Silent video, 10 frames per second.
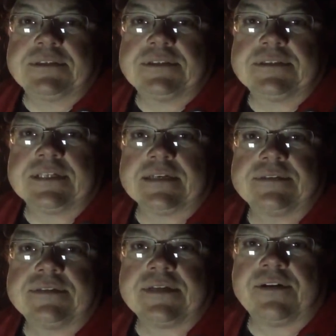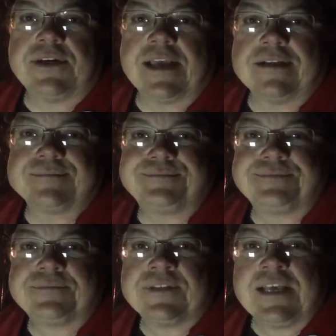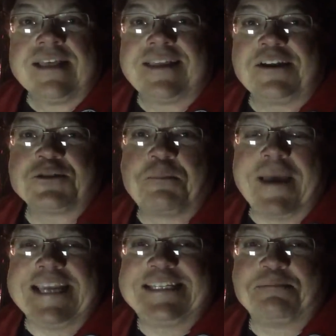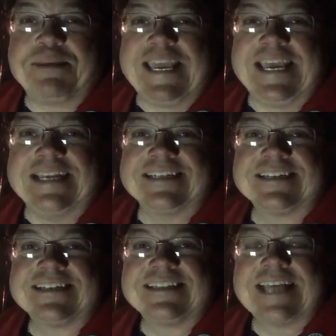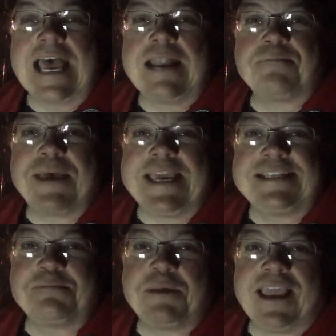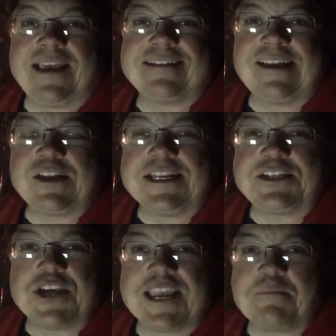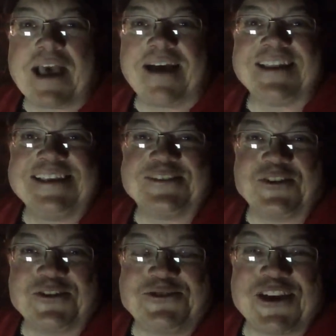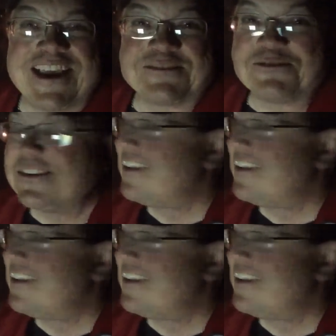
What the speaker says: So there you go. There's Bait to Bend. That Bait to Bend, y'all need to check him out. He's a new channel.